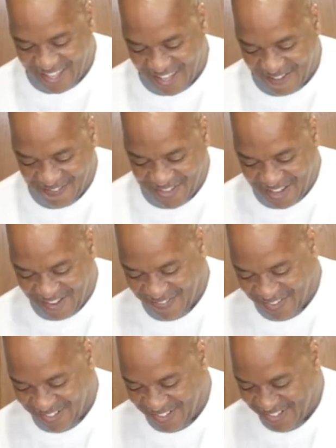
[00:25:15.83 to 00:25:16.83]
have never
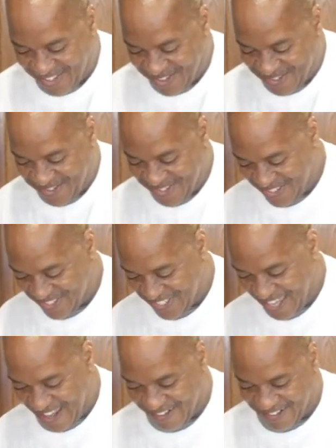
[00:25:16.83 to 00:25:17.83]
used this
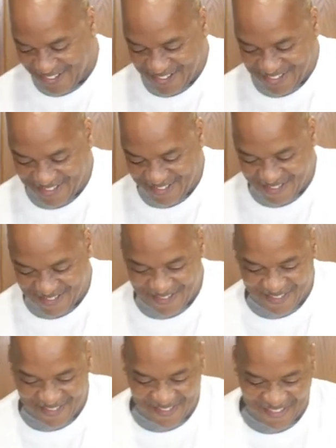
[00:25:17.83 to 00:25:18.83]
counter to do
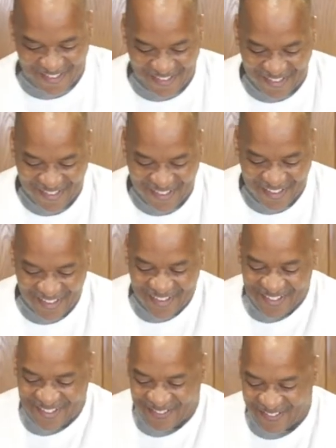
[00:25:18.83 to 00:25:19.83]

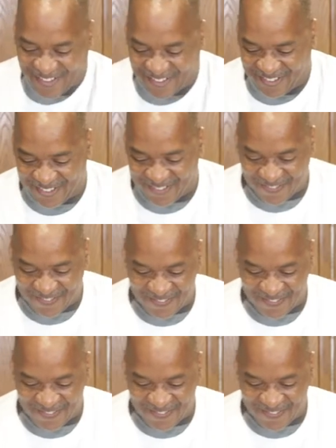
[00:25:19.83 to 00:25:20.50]
to roll the